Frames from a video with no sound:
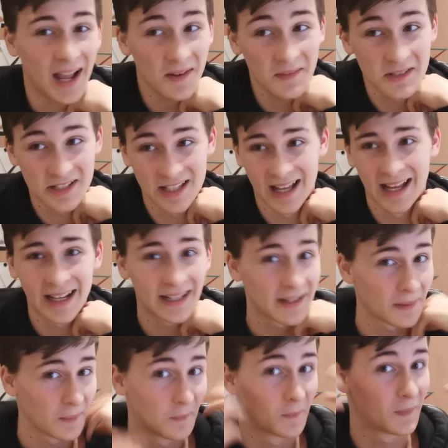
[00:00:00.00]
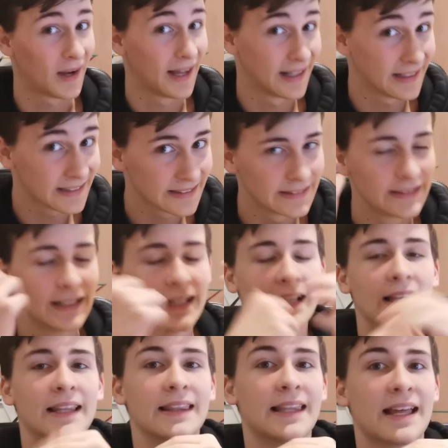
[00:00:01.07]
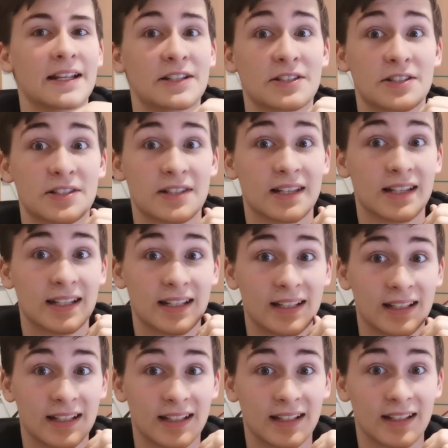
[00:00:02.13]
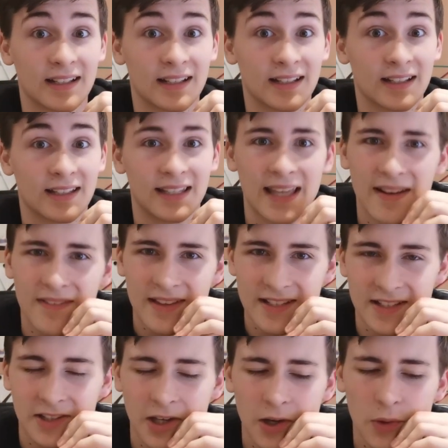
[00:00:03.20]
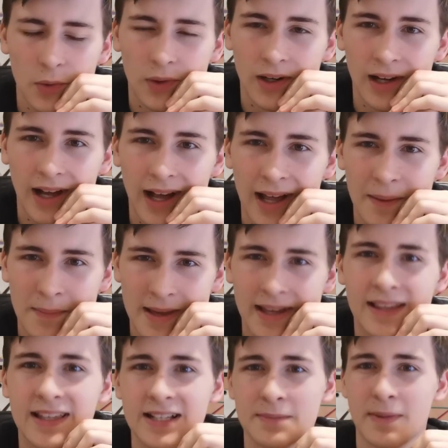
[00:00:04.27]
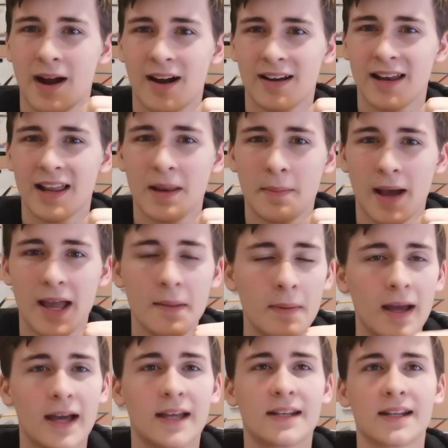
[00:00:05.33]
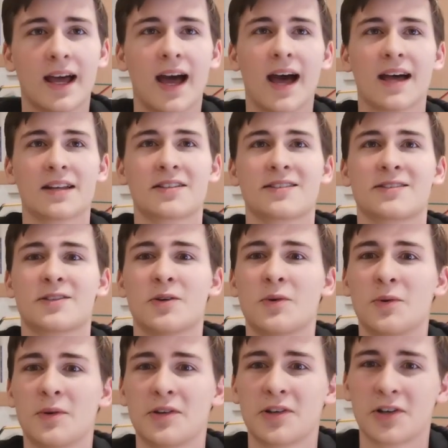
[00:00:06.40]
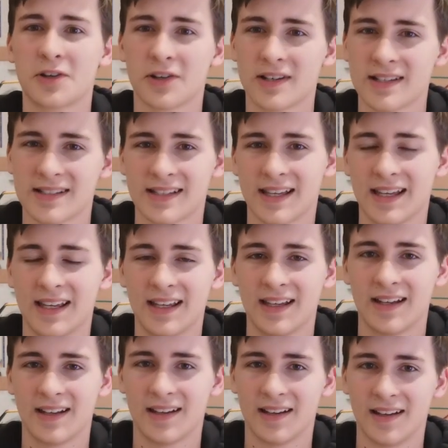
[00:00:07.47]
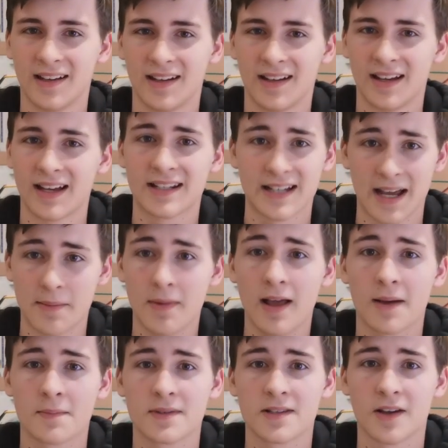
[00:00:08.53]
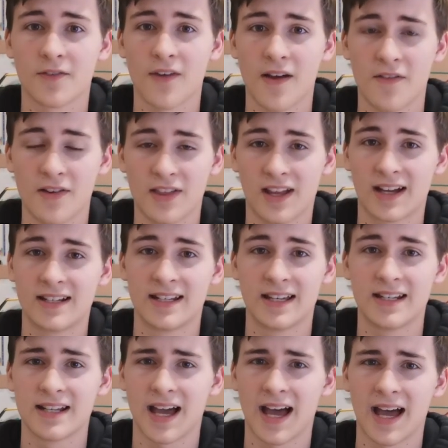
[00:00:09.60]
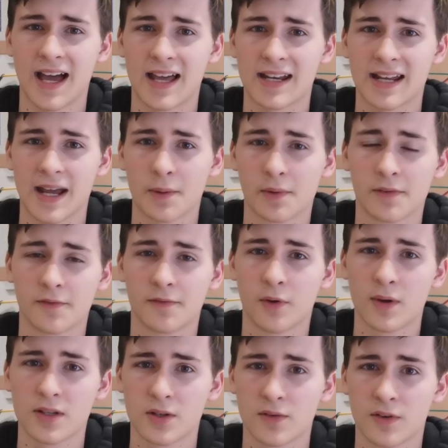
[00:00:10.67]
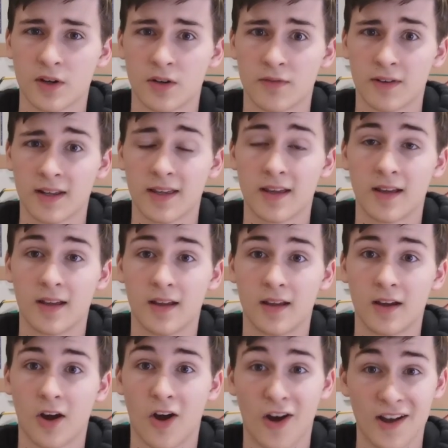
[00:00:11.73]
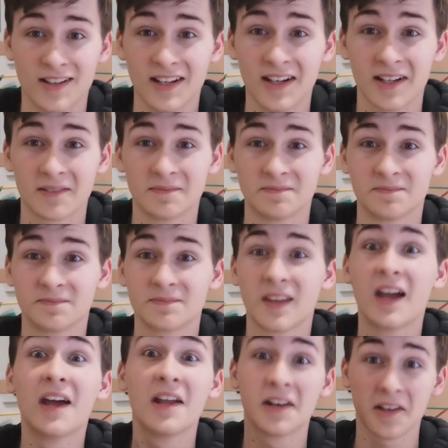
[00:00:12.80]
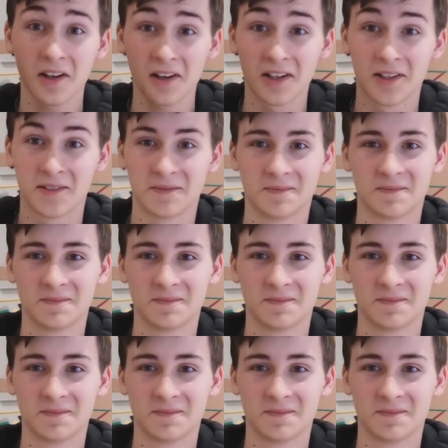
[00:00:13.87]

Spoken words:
I was like, well, let's give this a go and make this parallelepiped. And so you're gonna see a time lapse of everything I did, and I will voice over, hopefully, how I did it. Now.